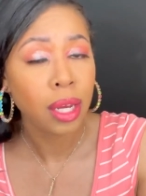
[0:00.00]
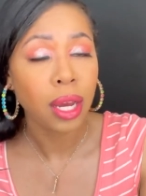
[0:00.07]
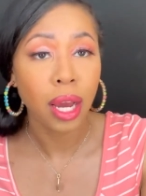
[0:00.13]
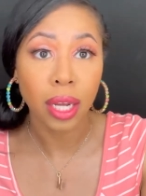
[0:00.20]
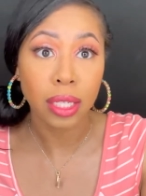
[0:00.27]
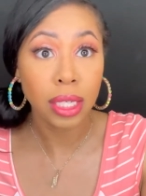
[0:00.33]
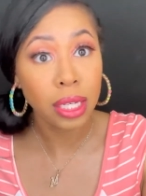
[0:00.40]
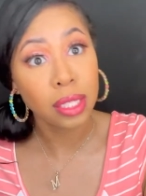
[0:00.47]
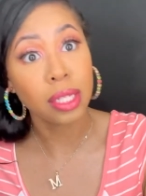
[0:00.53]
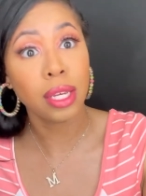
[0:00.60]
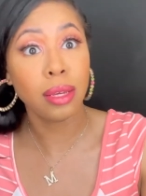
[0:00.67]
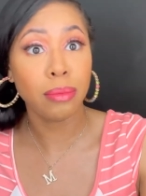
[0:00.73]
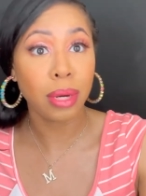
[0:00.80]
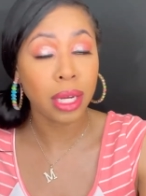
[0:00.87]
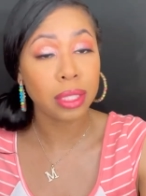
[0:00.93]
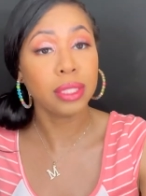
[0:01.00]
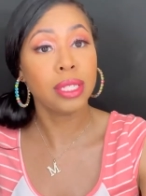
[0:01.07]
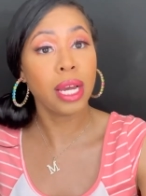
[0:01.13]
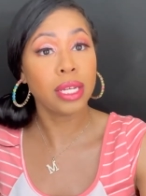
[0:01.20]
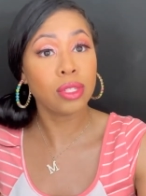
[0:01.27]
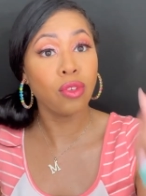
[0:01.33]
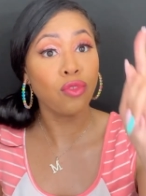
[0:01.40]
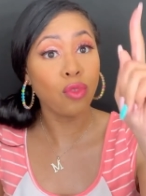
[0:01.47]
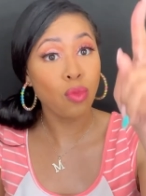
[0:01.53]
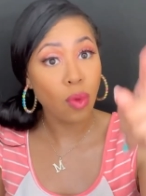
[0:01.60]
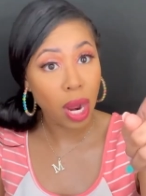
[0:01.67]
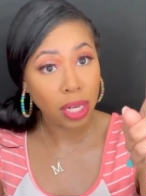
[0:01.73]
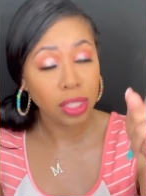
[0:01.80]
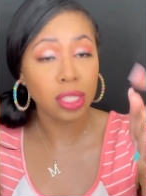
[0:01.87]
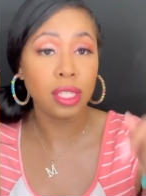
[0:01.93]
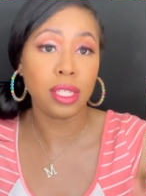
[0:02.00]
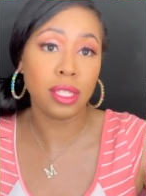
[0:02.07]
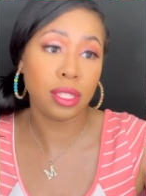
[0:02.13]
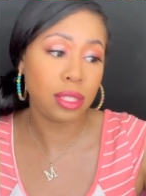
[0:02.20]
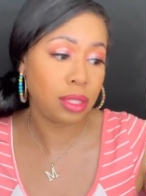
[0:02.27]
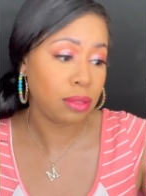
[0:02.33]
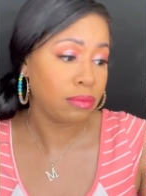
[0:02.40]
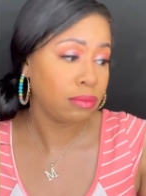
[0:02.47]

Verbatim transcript: I need to get monetized. So if you're watching this